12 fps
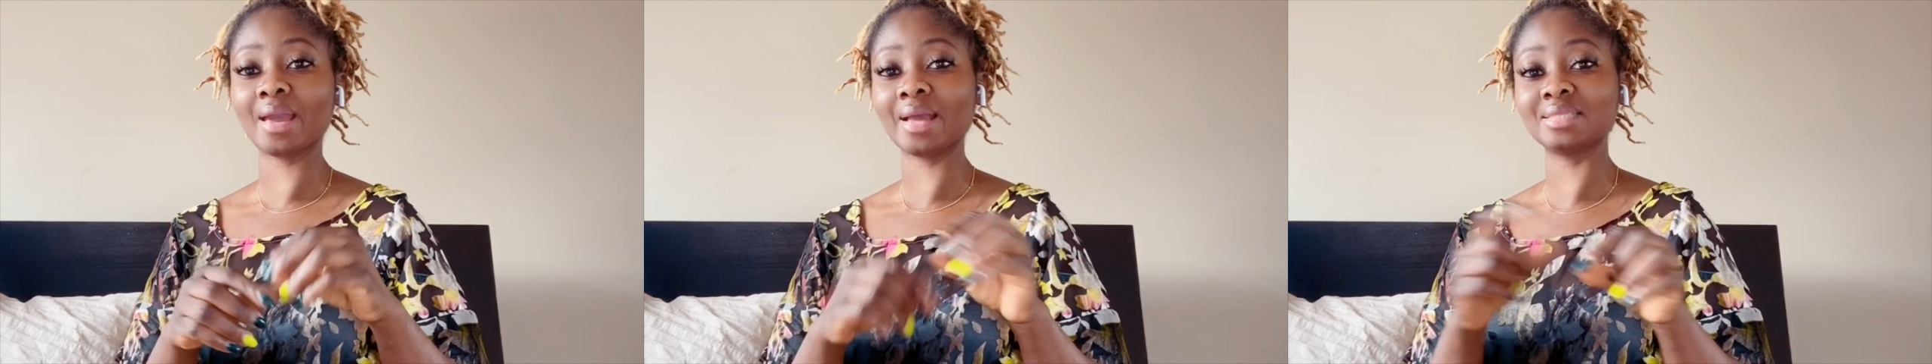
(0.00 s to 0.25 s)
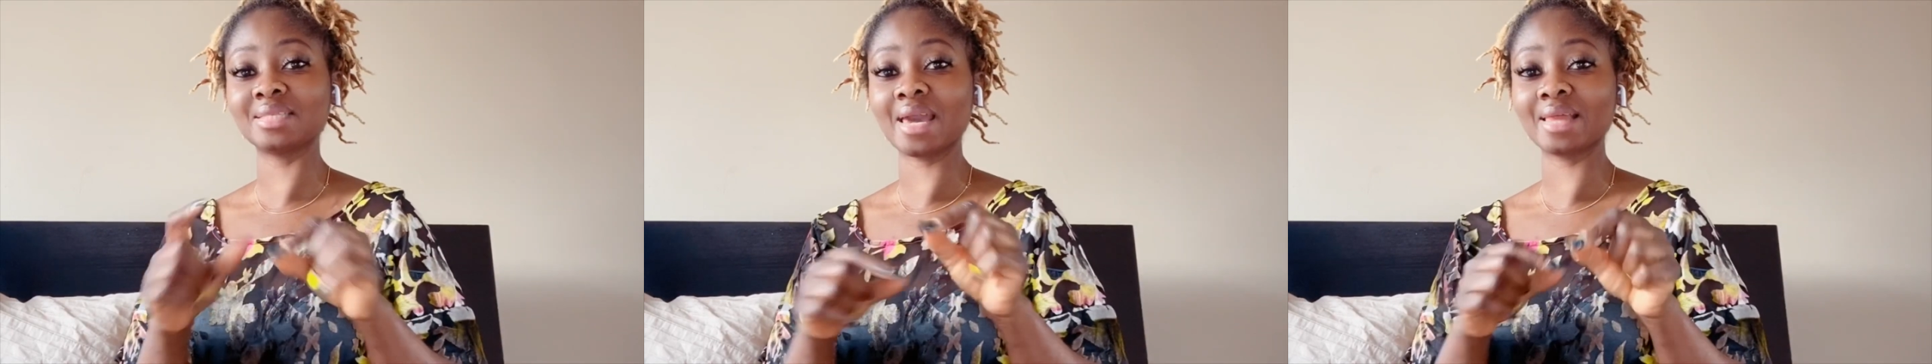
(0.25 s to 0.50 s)
I
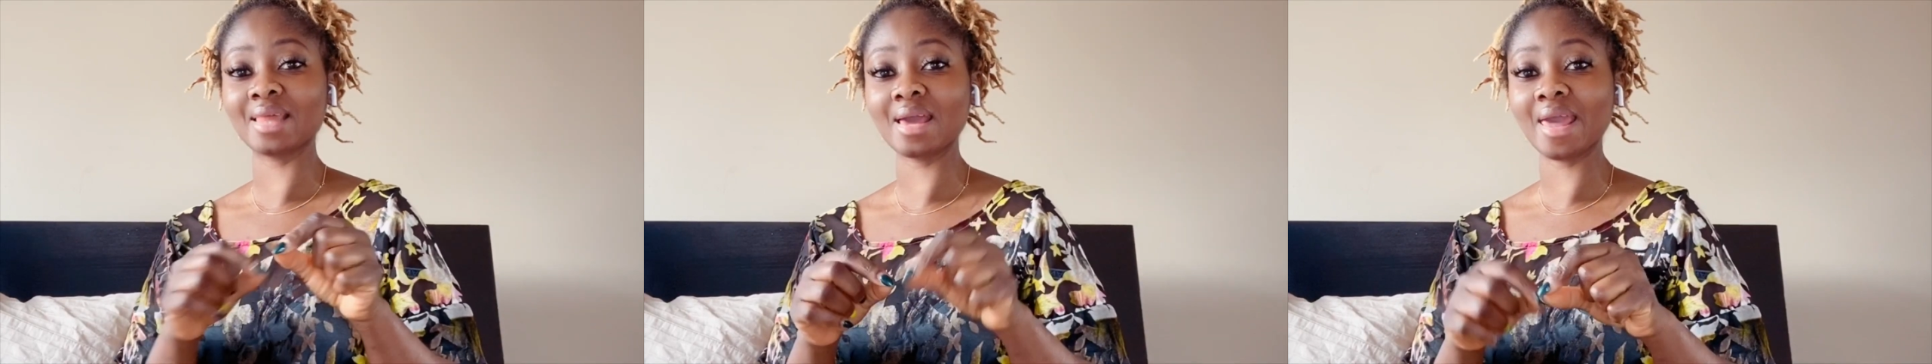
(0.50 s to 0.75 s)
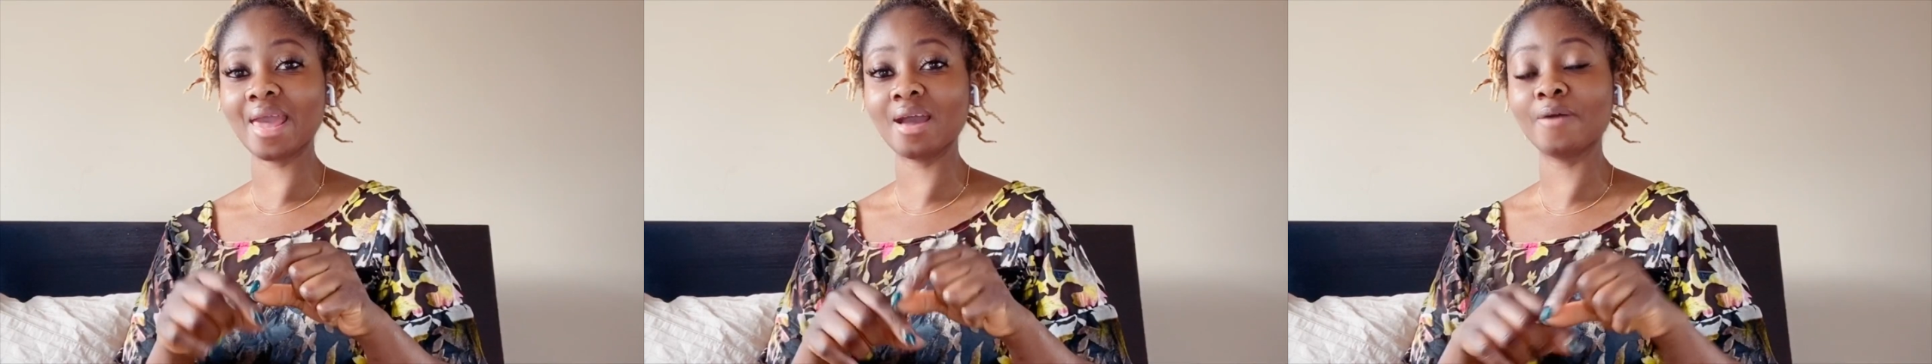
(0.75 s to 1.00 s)
tie
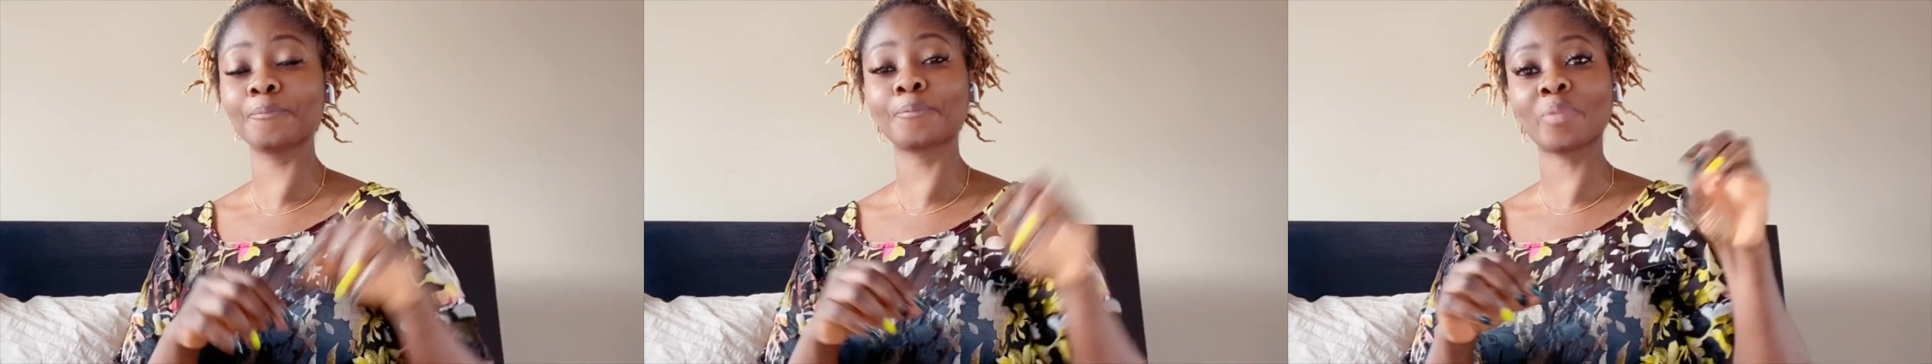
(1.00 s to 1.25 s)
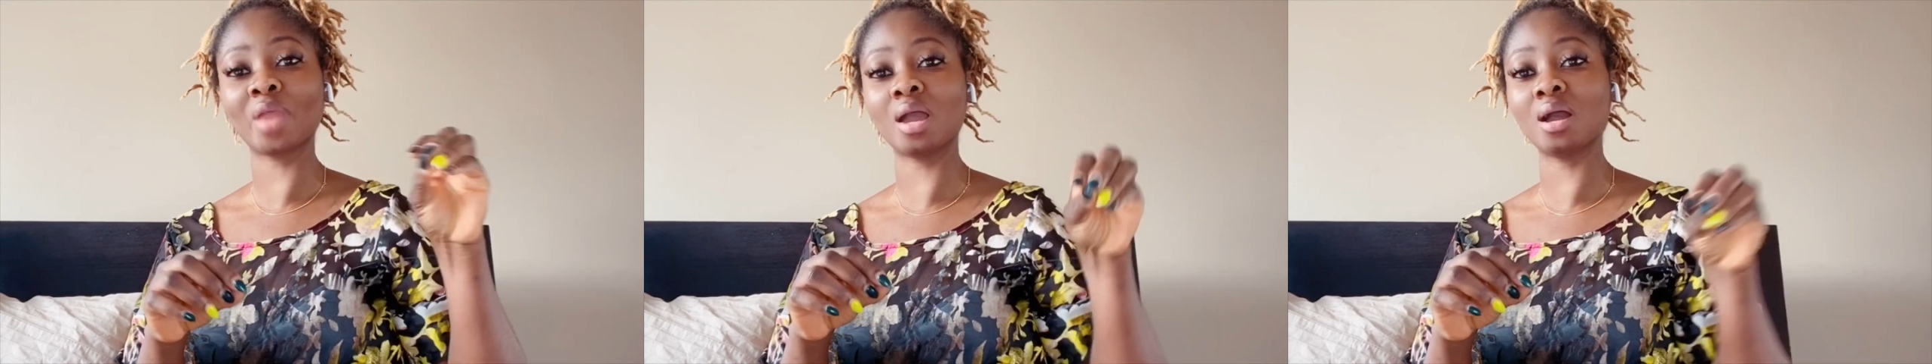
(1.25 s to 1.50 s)
that
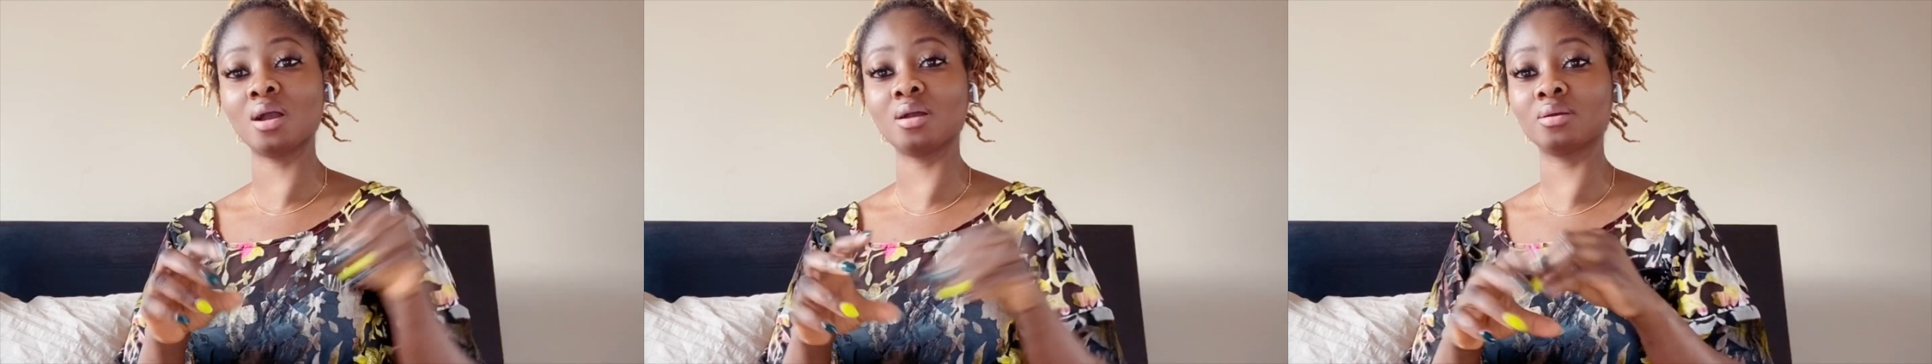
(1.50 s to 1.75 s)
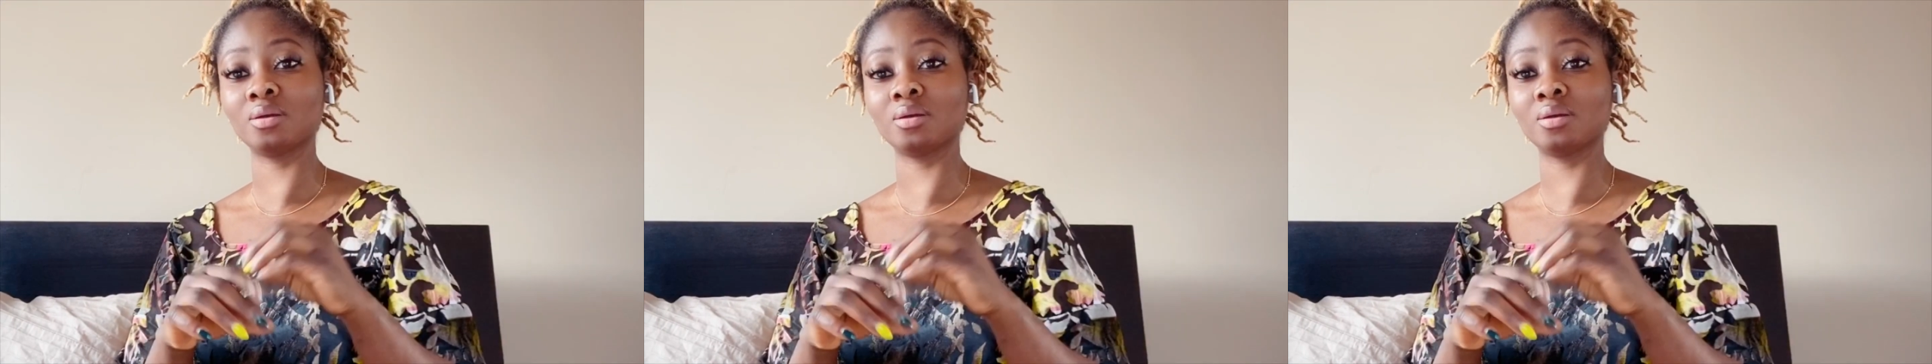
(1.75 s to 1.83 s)
out.